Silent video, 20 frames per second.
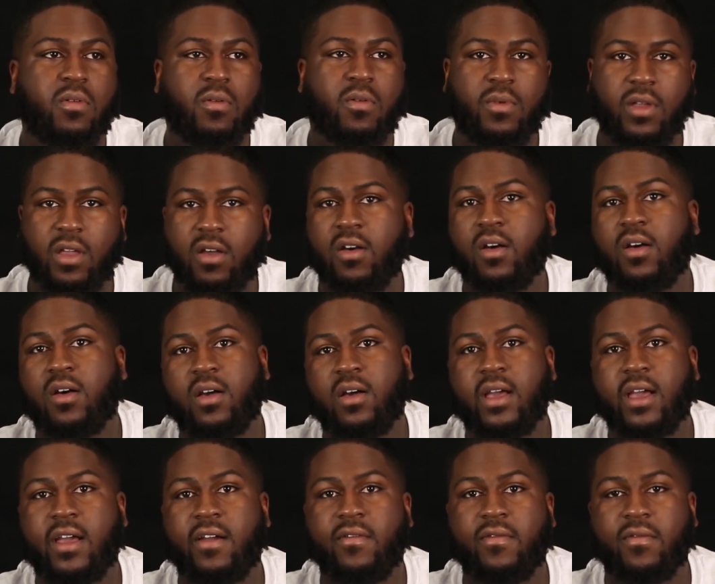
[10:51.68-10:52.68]
we all
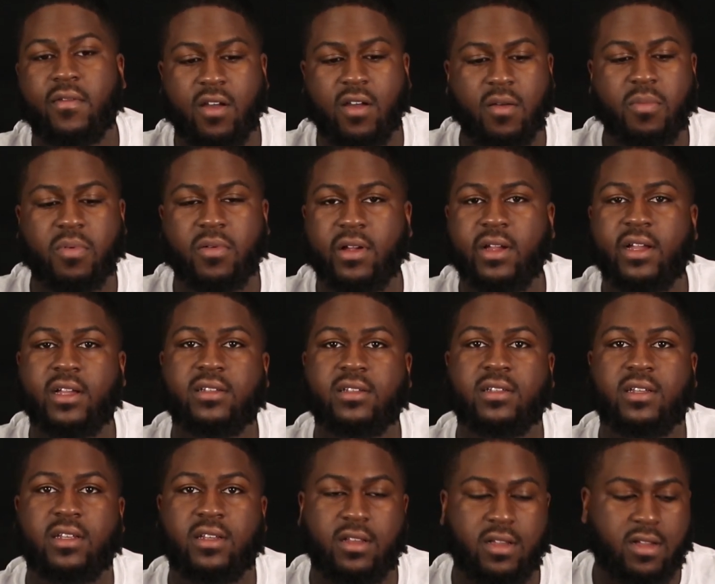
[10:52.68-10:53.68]
have our prayers
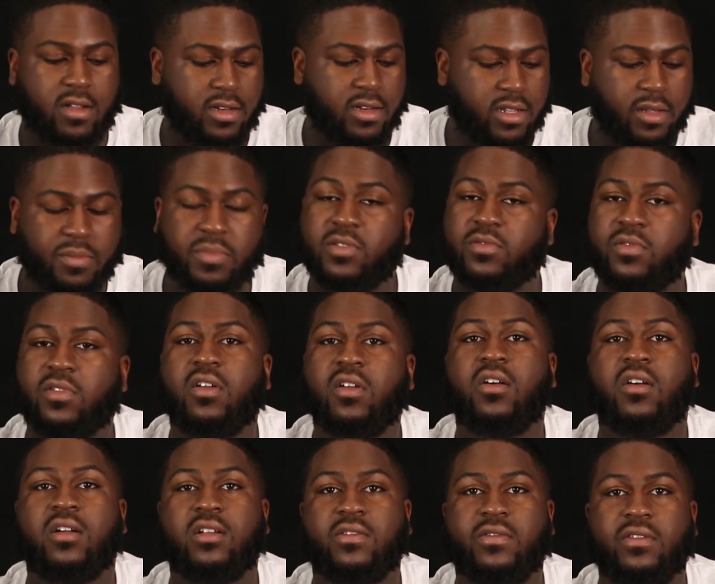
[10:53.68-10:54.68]
and our deepest
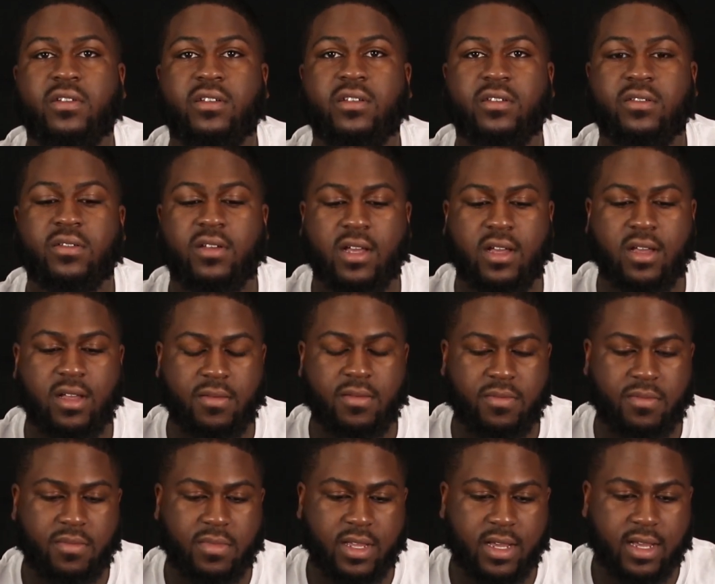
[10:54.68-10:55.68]
regards for you
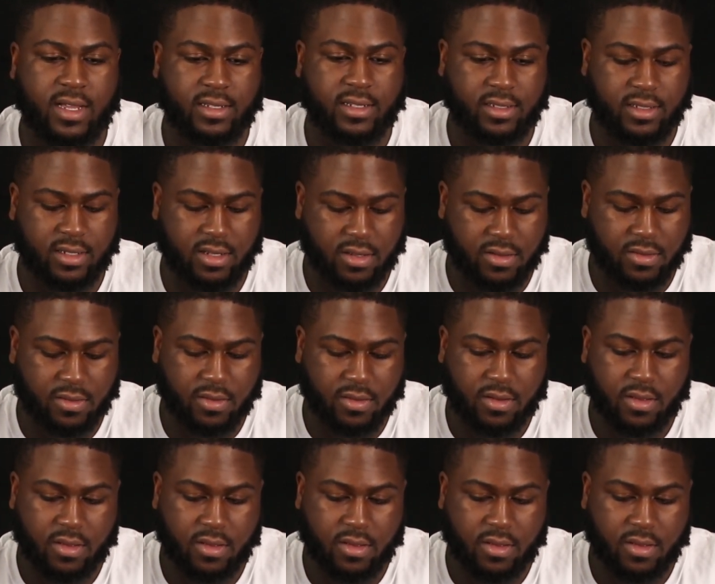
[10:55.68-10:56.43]
guys. So